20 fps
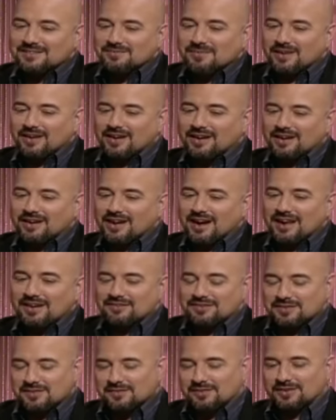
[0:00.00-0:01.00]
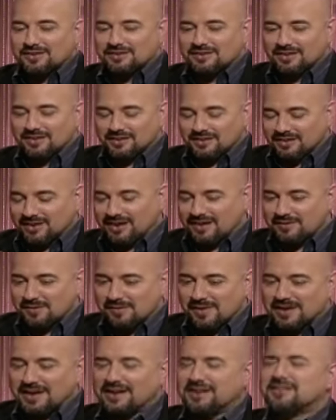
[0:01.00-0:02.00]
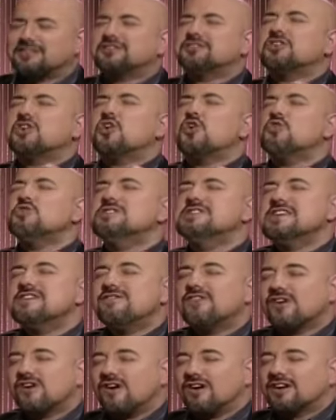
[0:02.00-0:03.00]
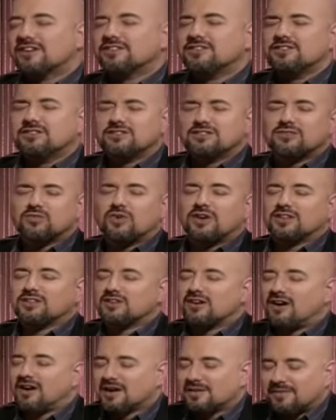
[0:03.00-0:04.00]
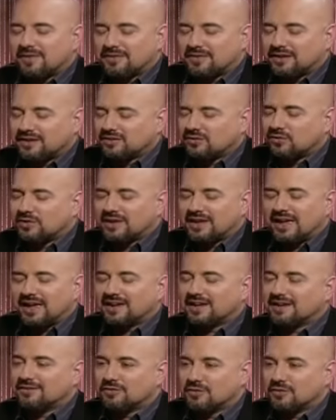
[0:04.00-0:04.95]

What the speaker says: It's kind of similar to not having a bad day, and it's so difficult because you just want to talk about things that we can't give